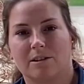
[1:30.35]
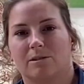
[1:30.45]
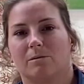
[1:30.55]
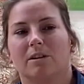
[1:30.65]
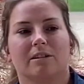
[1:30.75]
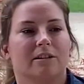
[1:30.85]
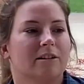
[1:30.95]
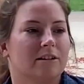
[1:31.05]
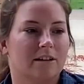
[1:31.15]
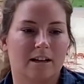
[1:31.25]
So whether
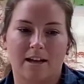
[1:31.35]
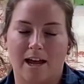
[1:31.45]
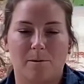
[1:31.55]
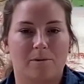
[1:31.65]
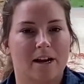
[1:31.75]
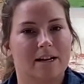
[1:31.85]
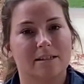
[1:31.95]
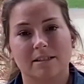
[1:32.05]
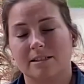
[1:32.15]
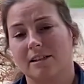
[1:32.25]
you're at
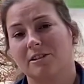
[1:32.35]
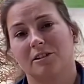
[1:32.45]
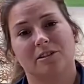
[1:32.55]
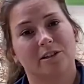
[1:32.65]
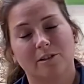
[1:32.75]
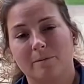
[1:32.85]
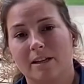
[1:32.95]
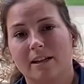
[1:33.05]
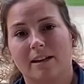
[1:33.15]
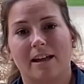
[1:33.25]
practice, at your
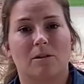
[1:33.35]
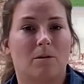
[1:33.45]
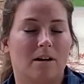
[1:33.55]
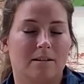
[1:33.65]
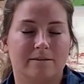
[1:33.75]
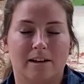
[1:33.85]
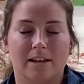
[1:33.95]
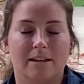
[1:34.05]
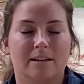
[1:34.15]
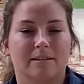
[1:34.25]
tournament, at
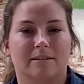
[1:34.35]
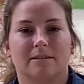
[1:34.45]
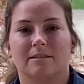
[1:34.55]
qualifying,